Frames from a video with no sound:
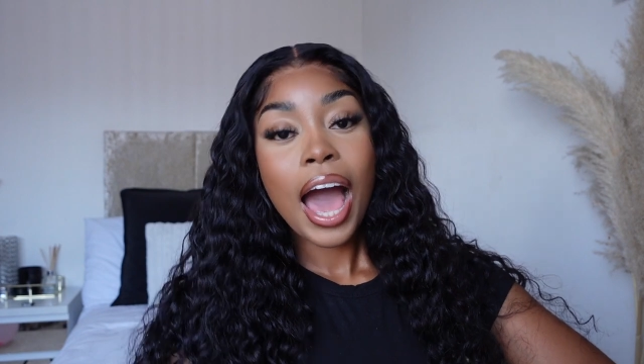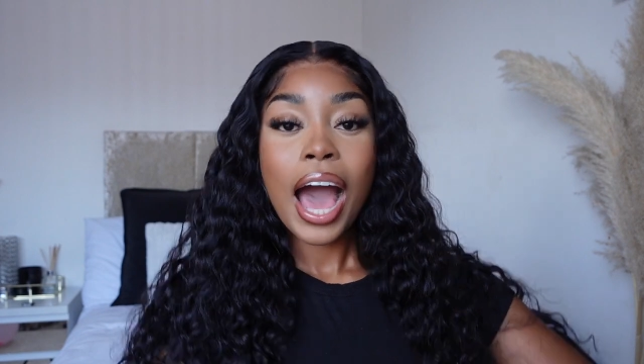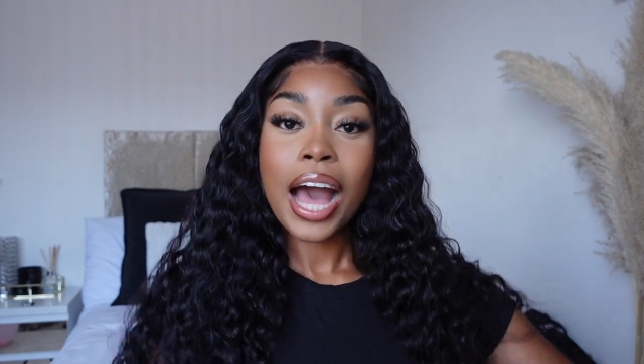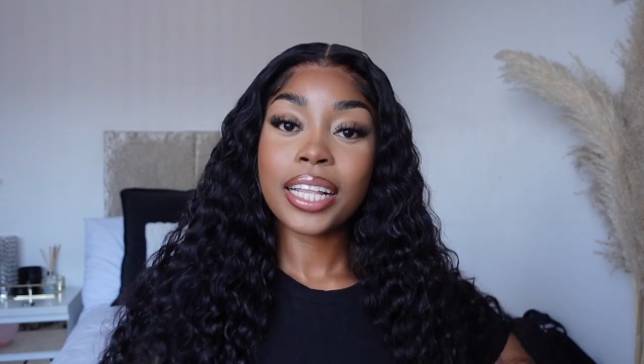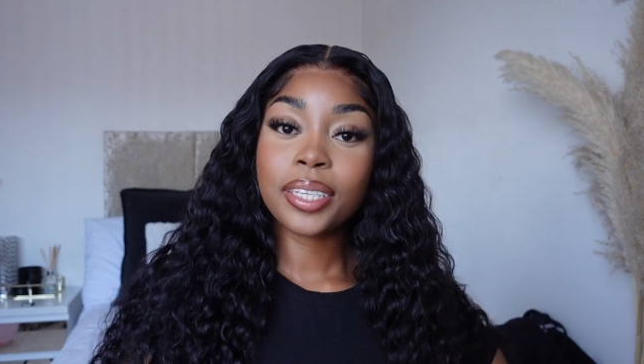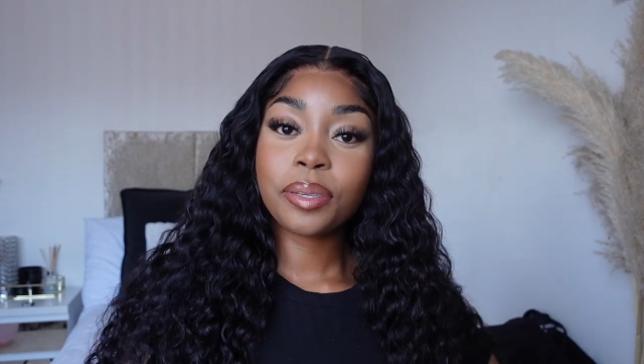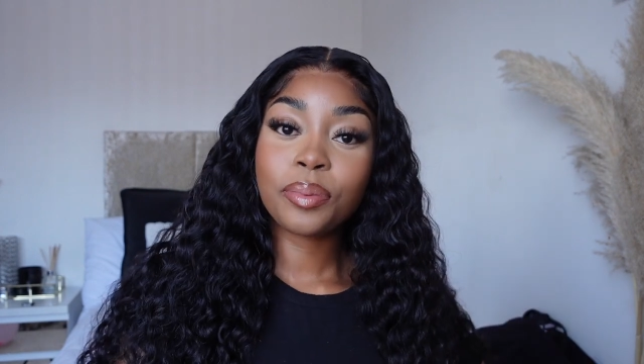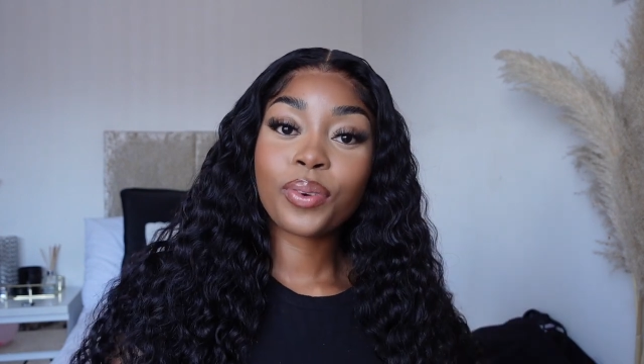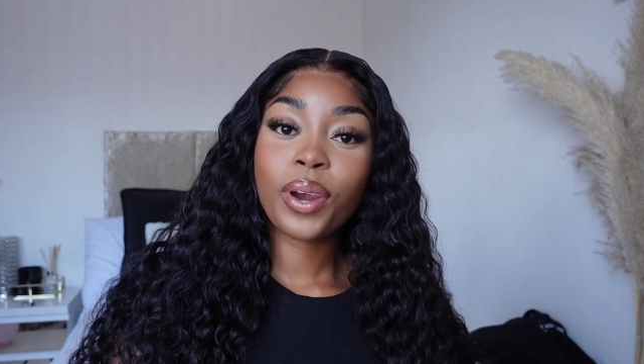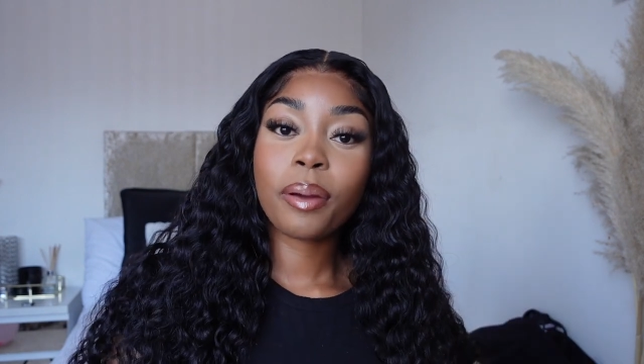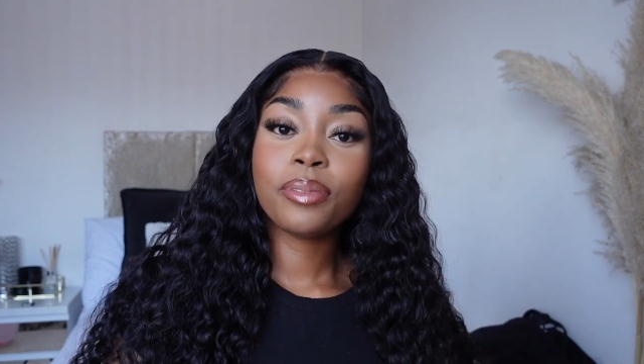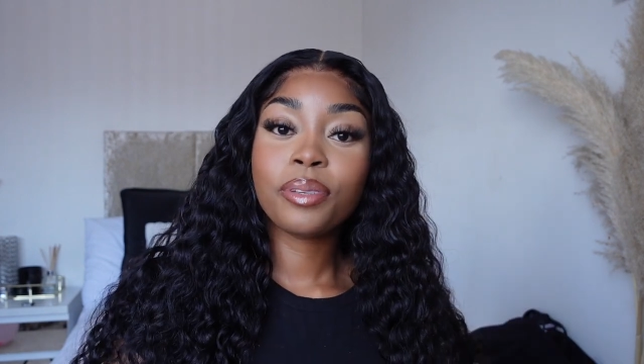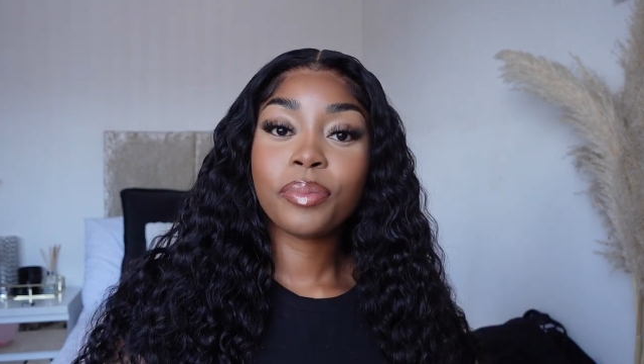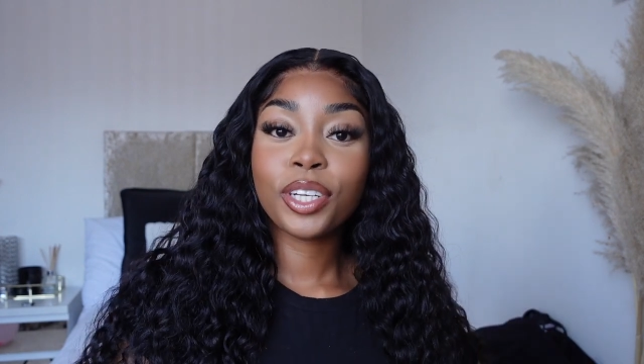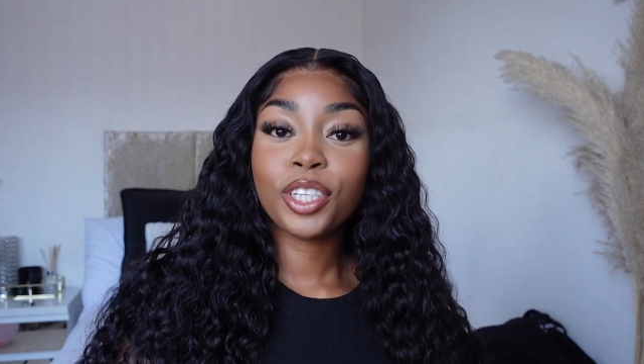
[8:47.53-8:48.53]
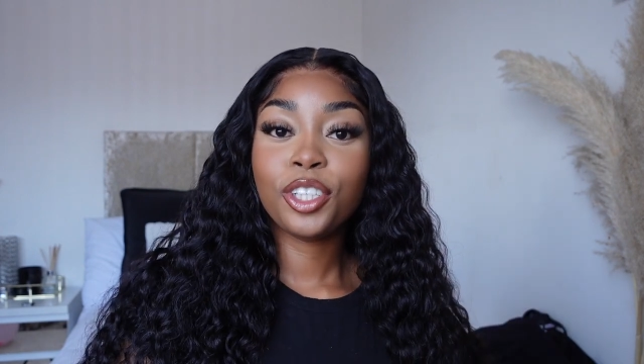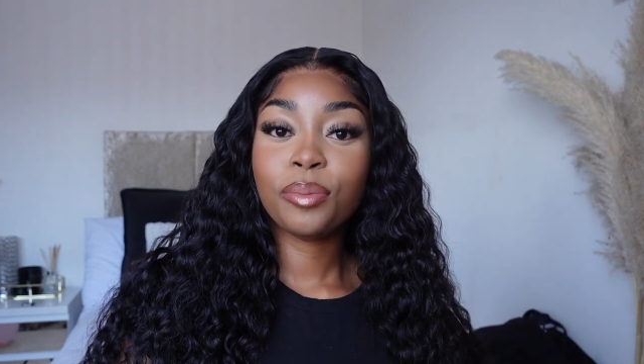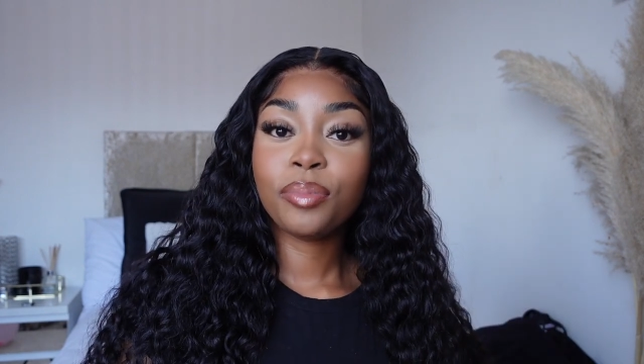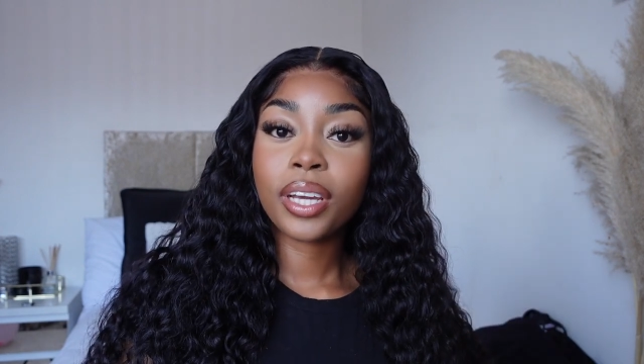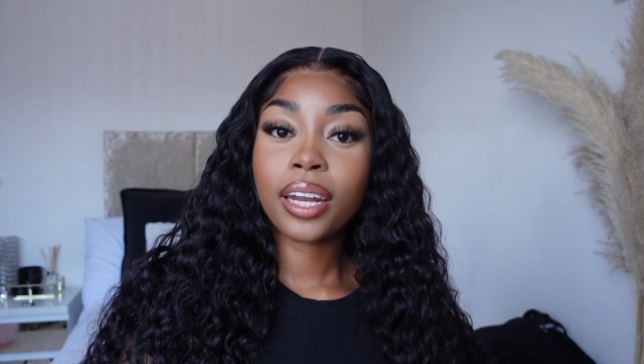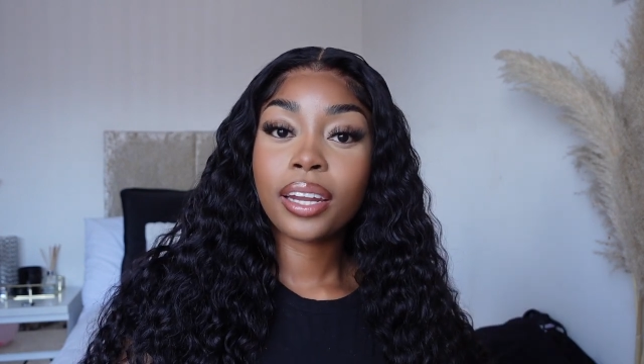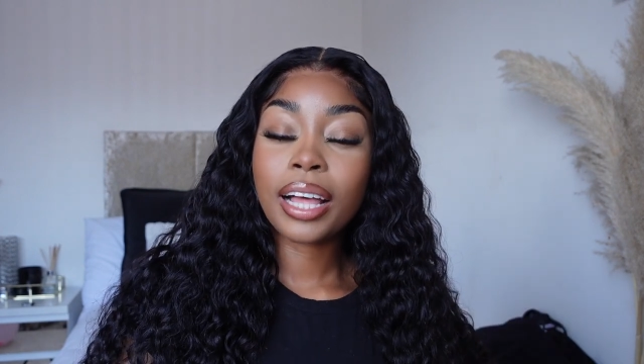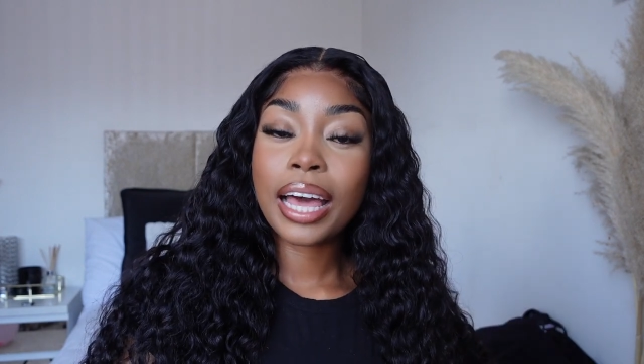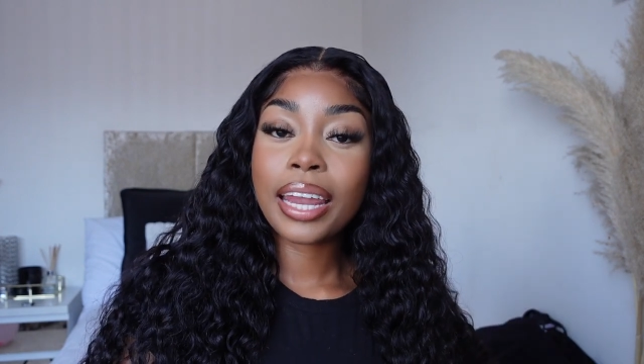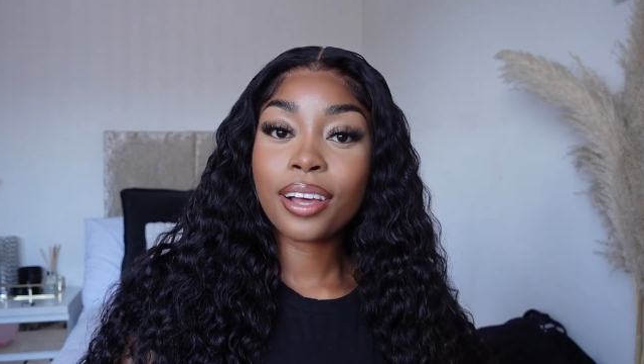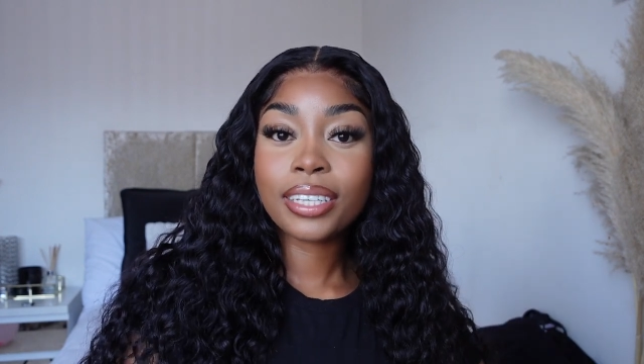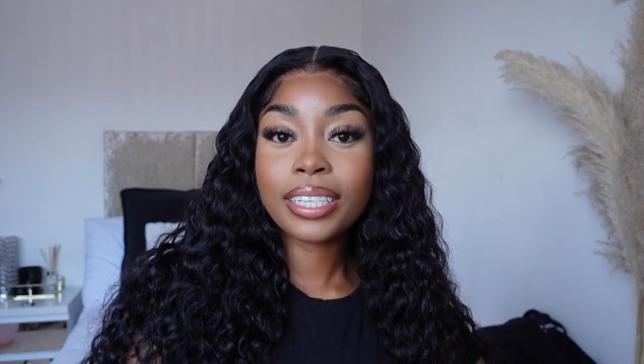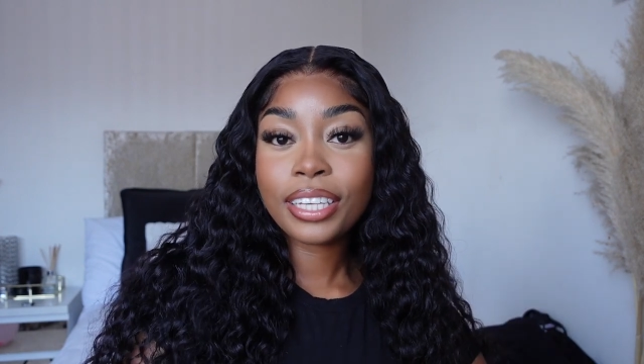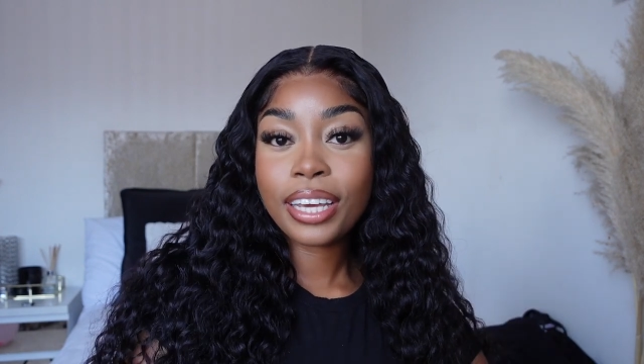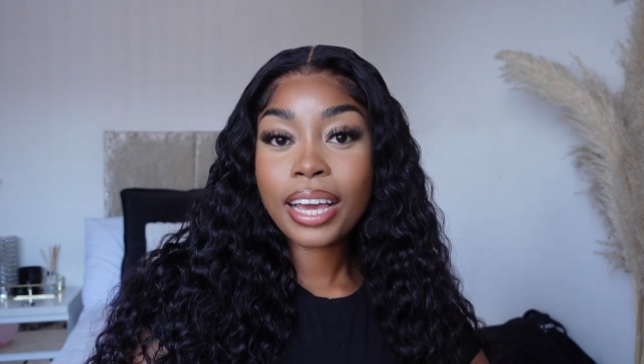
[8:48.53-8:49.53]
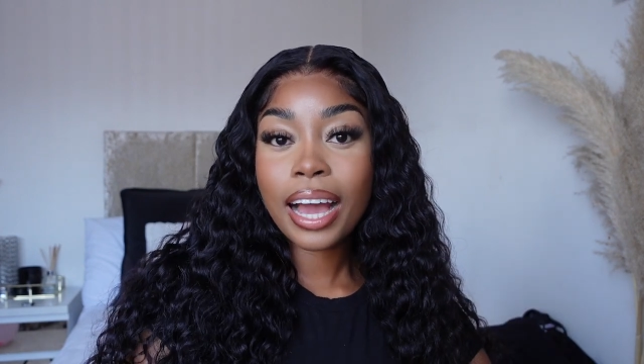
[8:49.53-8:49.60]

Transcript: and subscribe to my youtube channel and i'll see you